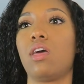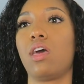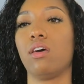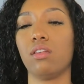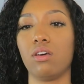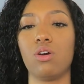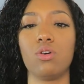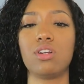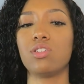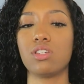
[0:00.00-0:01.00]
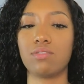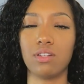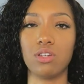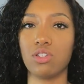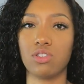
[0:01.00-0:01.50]
and or not just
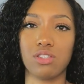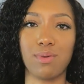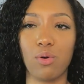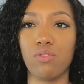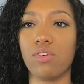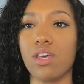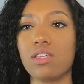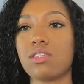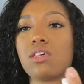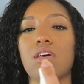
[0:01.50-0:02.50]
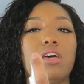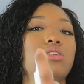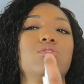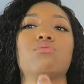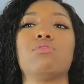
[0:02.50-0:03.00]
foundation, just my whole face,
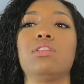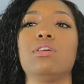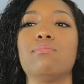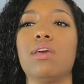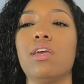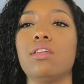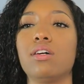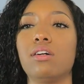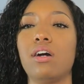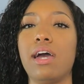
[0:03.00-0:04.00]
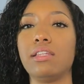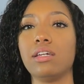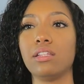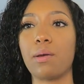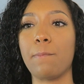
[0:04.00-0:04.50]
and just really made the
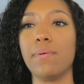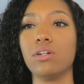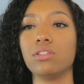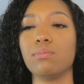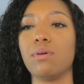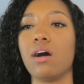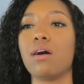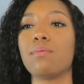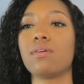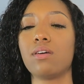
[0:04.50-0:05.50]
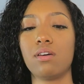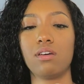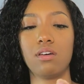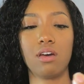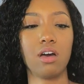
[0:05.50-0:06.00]
highlight like melt and pop.
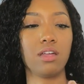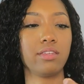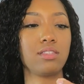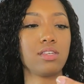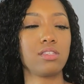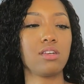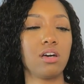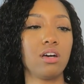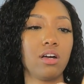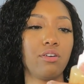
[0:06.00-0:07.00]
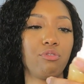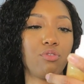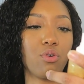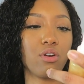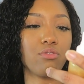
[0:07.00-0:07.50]
Uh, this is the
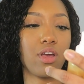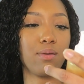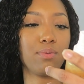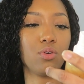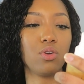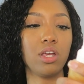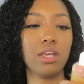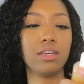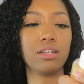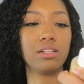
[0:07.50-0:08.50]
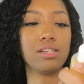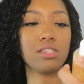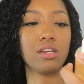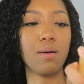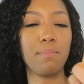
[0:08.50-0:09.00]
Fort Ray Beauty
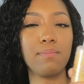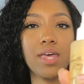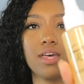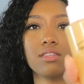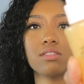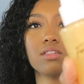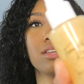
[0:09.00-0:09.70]
Glisten Up Mist.